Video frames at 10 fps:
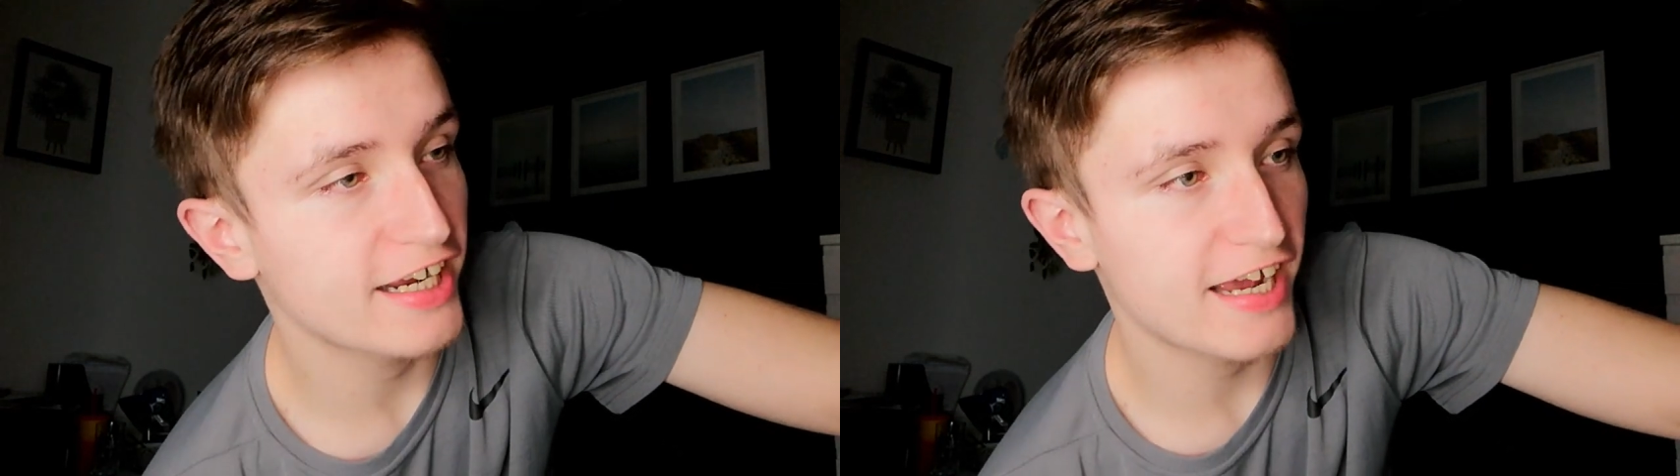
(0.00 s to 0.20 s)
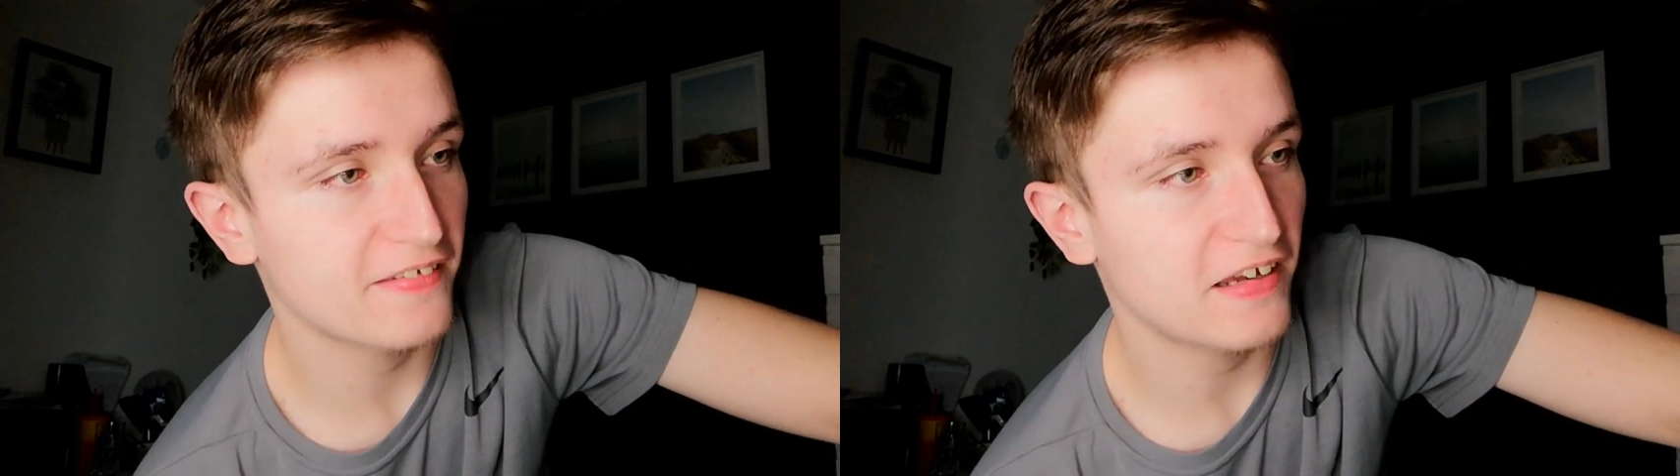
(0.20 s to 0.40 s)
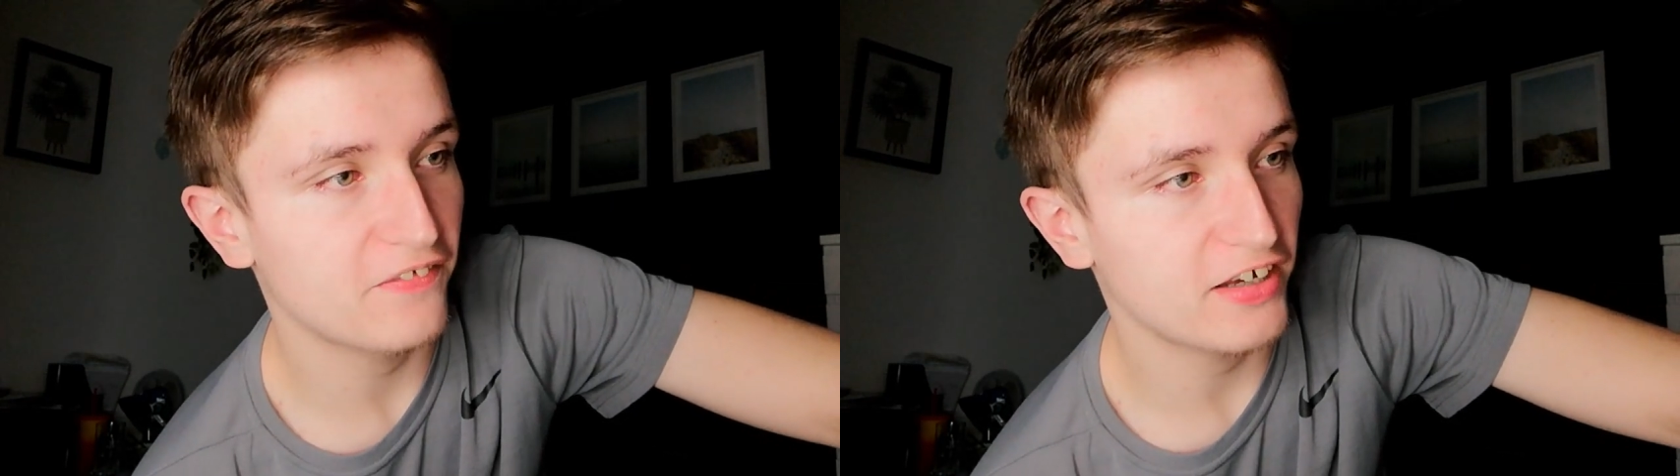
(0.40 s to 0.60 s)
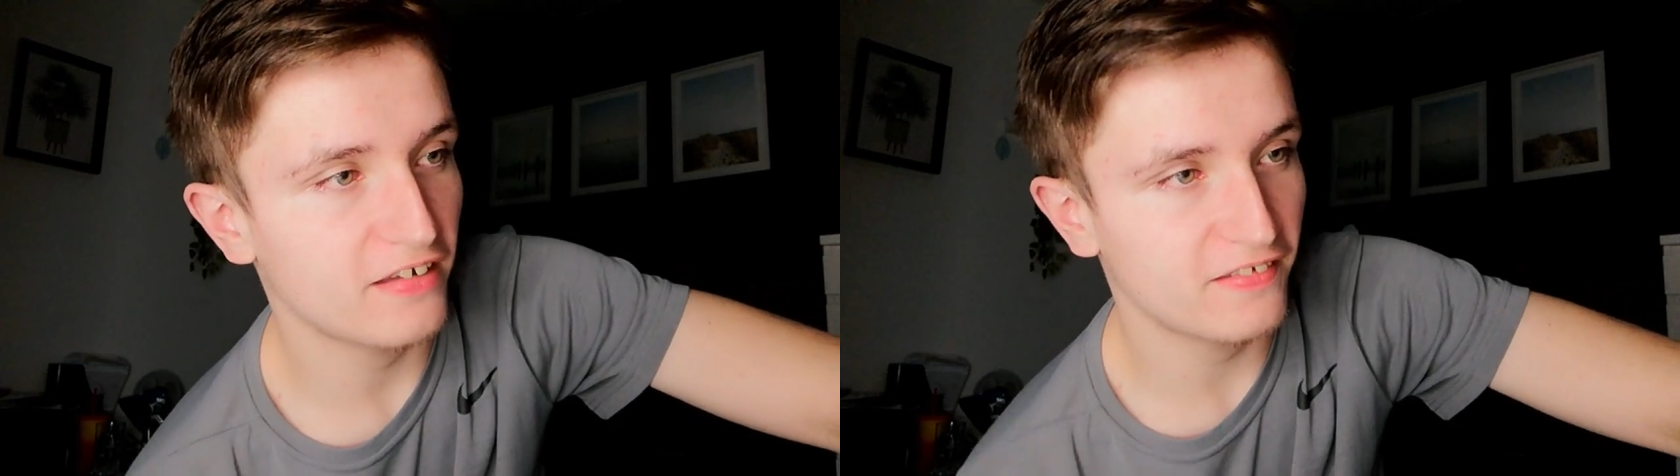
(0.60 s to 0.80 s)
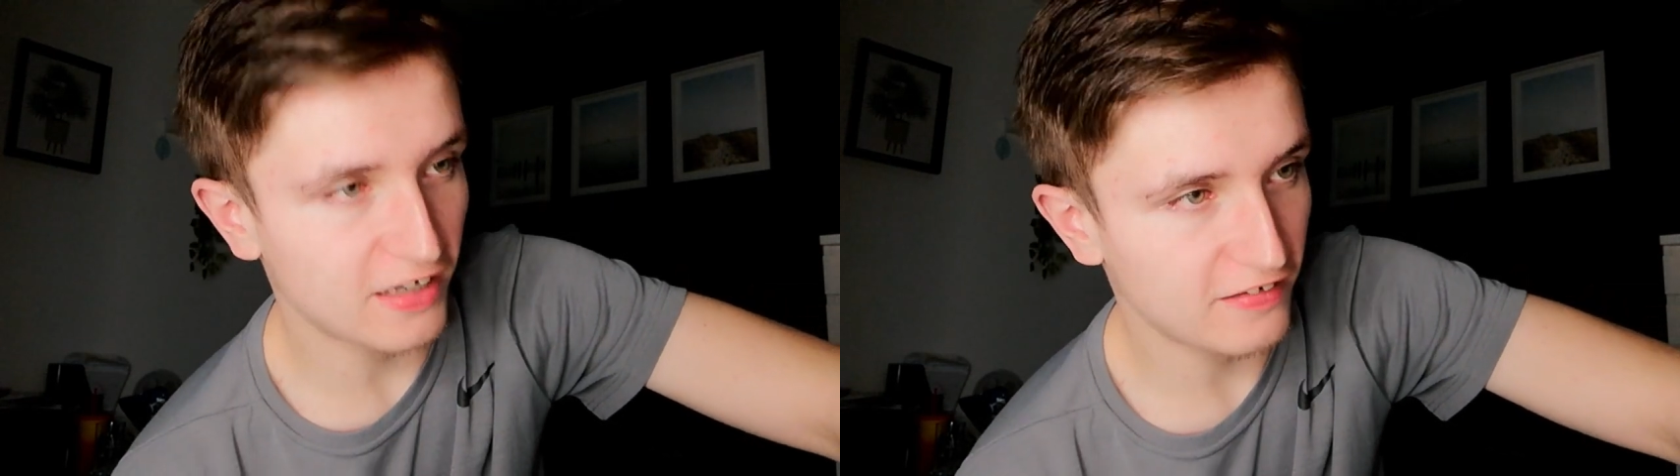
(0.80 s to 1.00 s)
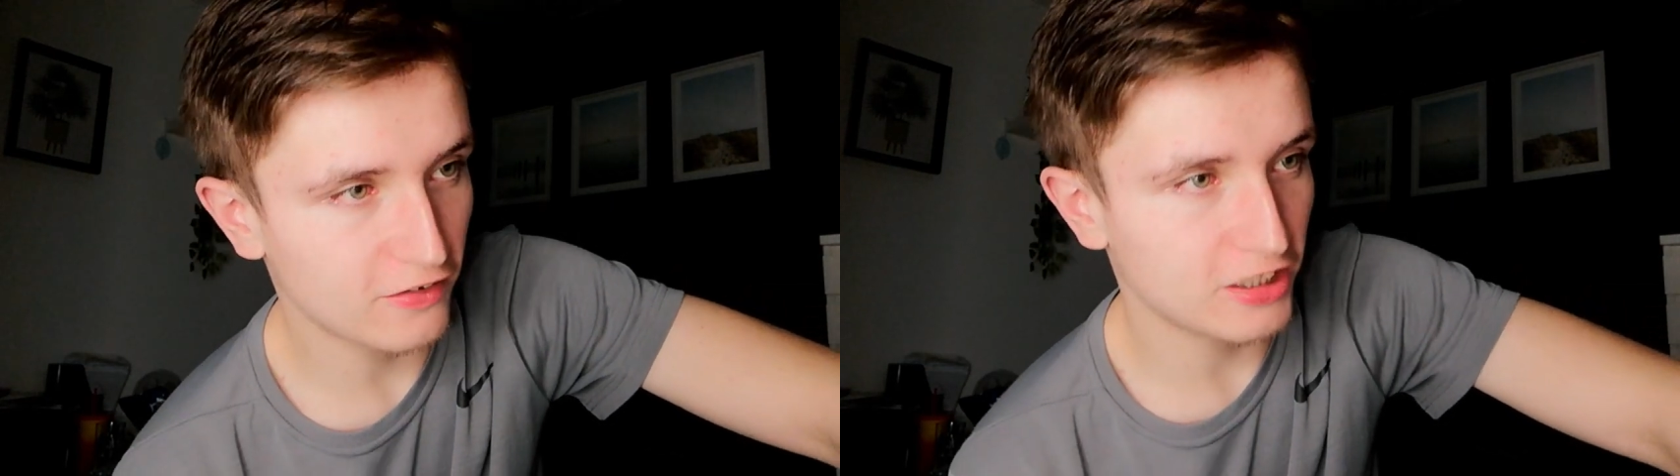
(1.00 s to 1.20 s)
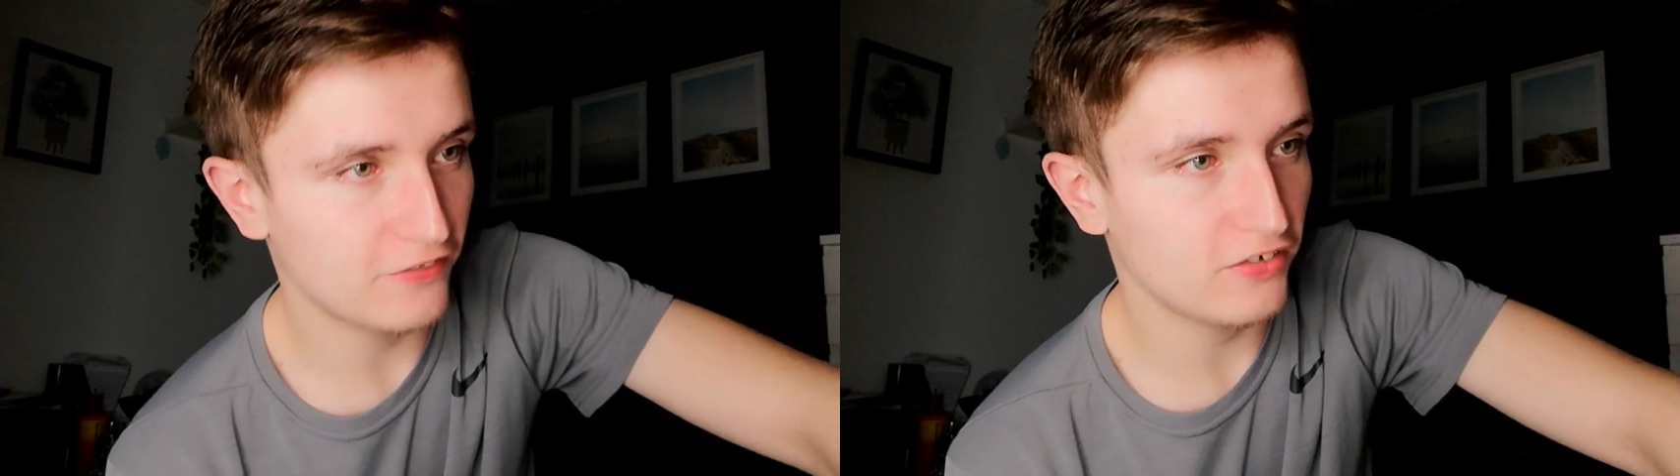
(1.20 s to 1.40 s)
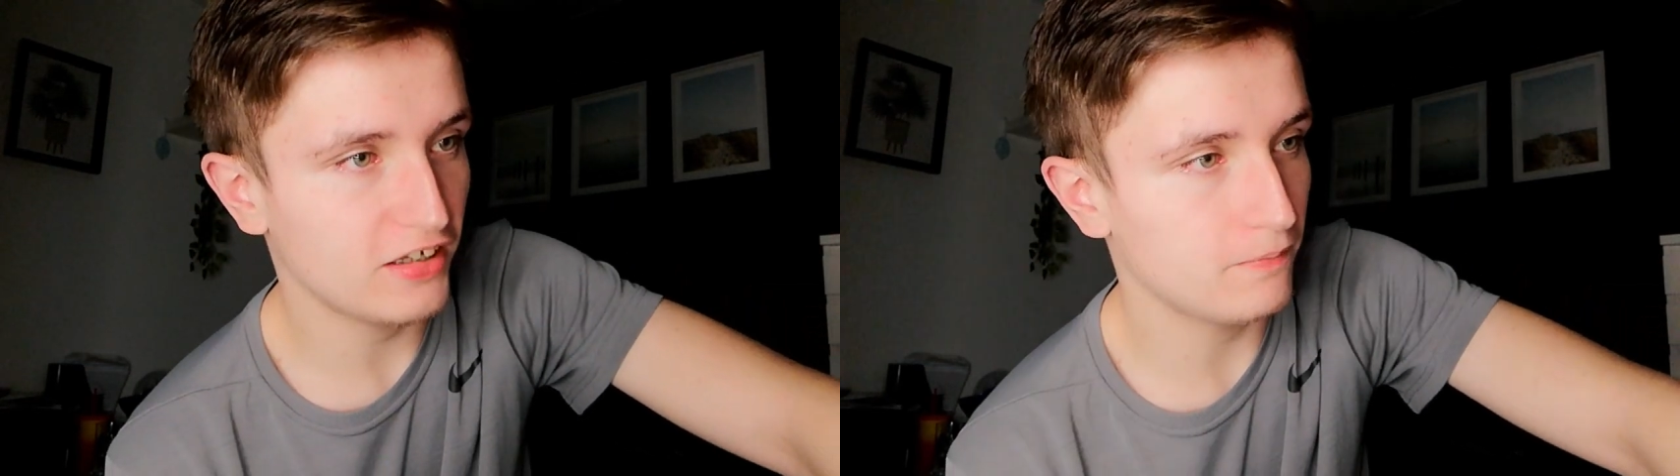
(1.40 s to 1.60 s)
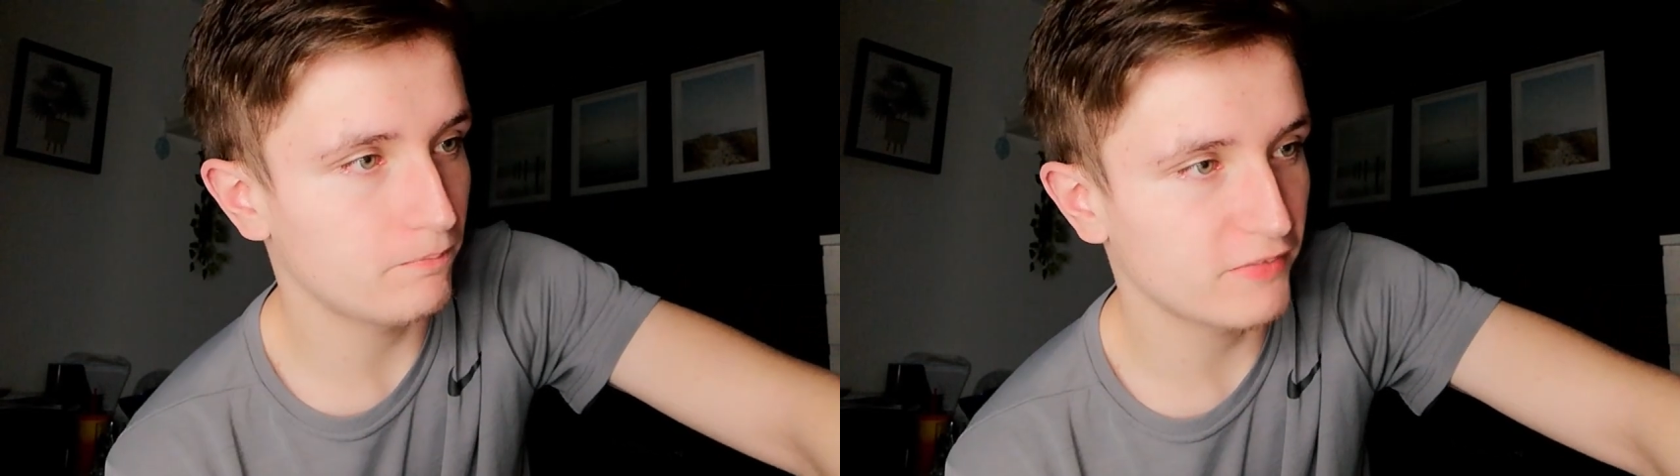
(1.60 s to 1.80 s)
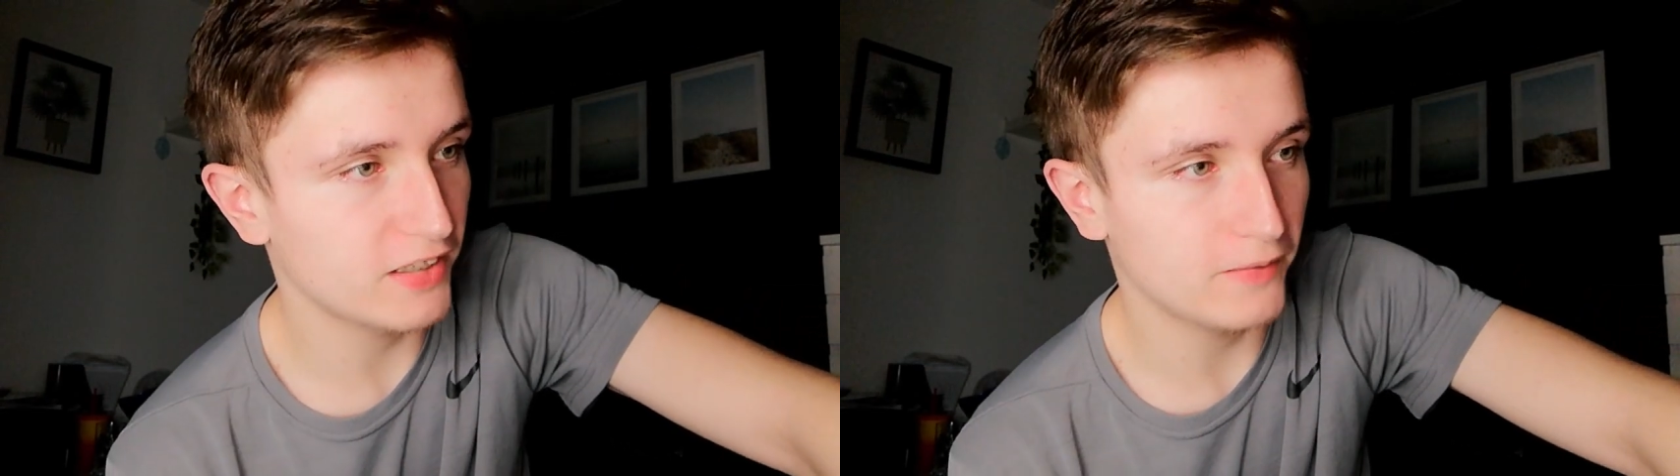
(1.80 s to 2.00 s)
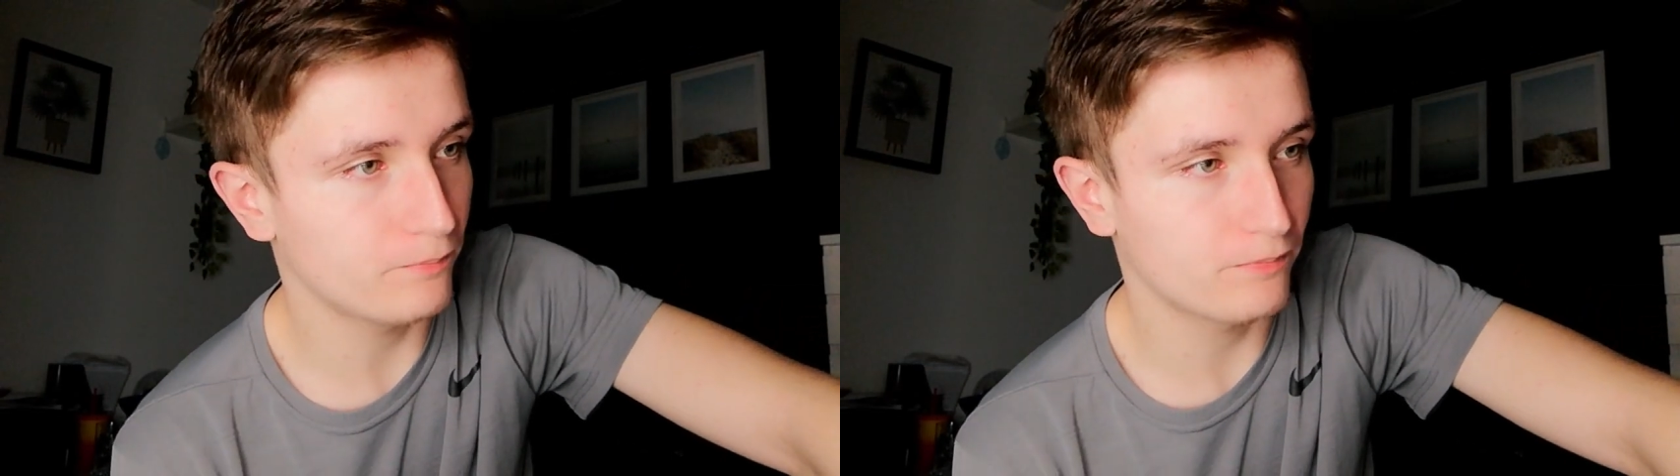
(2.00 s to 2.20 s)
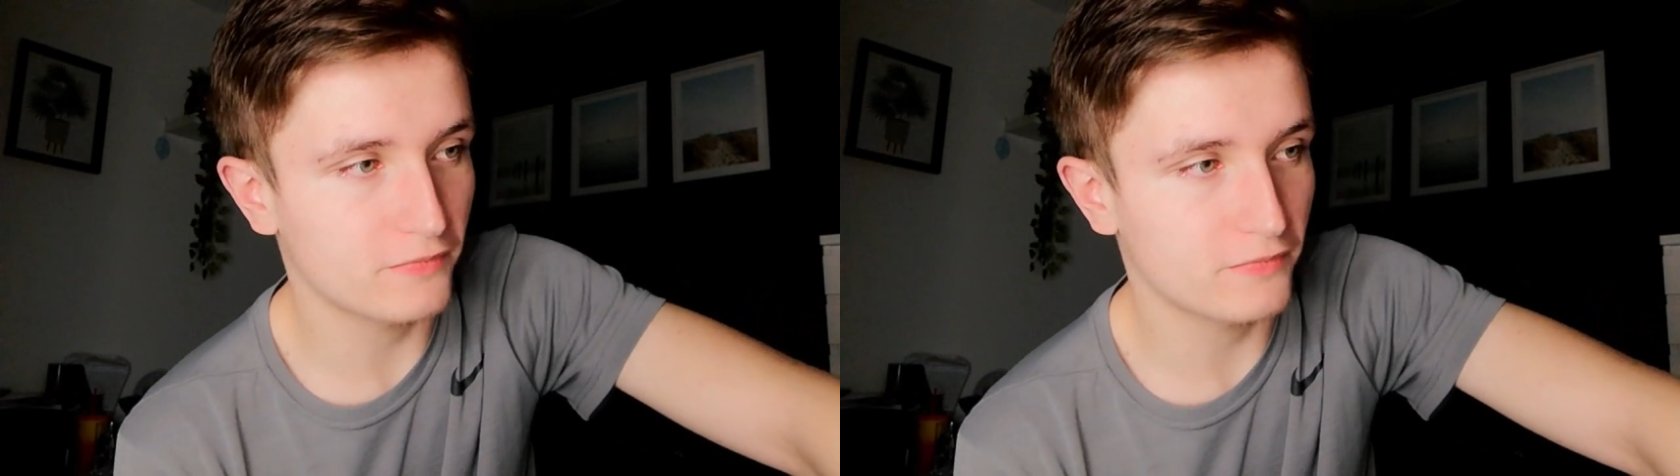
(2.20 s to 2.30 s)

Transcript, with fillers: I guess I fixate on every like